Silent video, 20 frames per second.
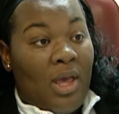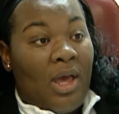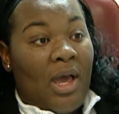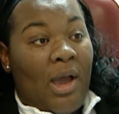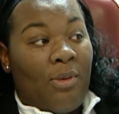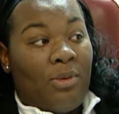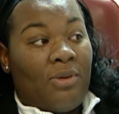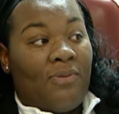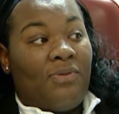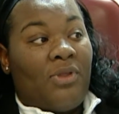
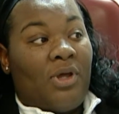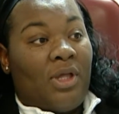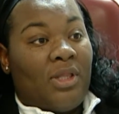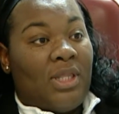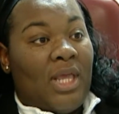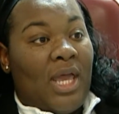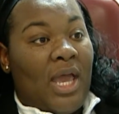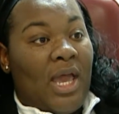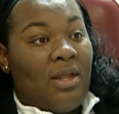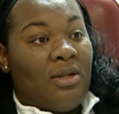I would have
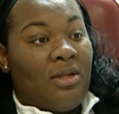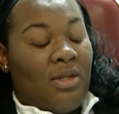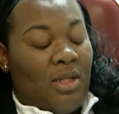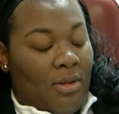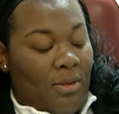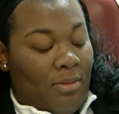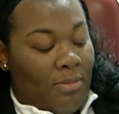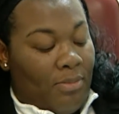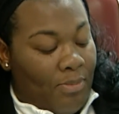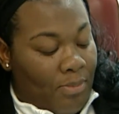thought that
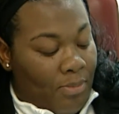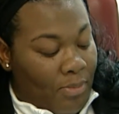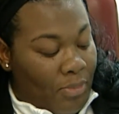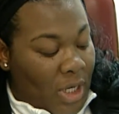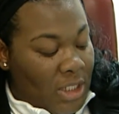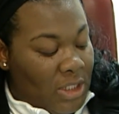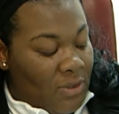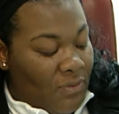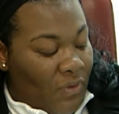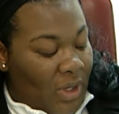
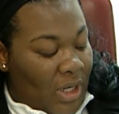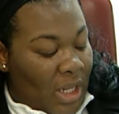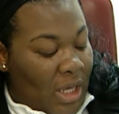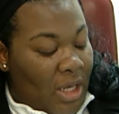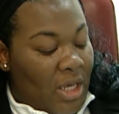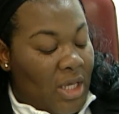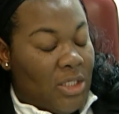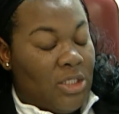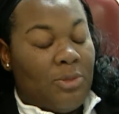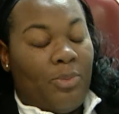
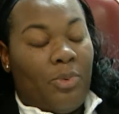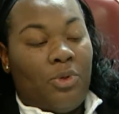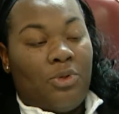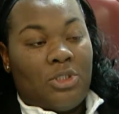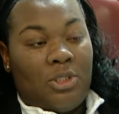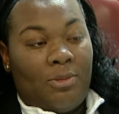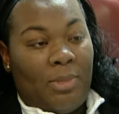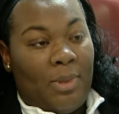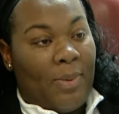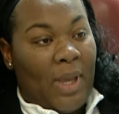breastfeeding is
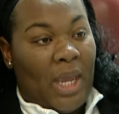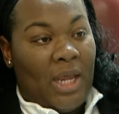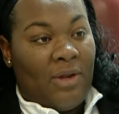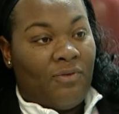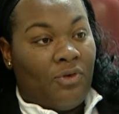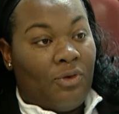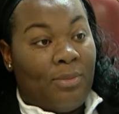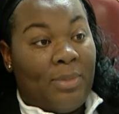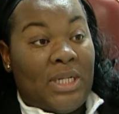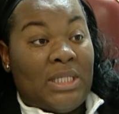supposed to be
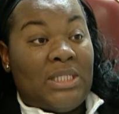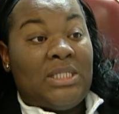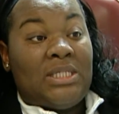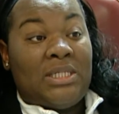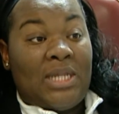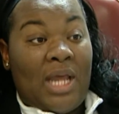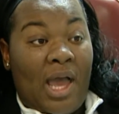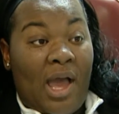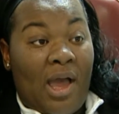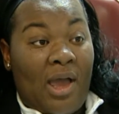painful, but it's
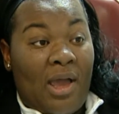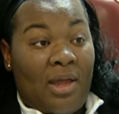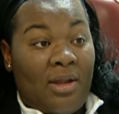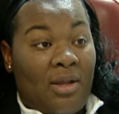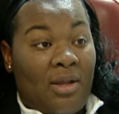not.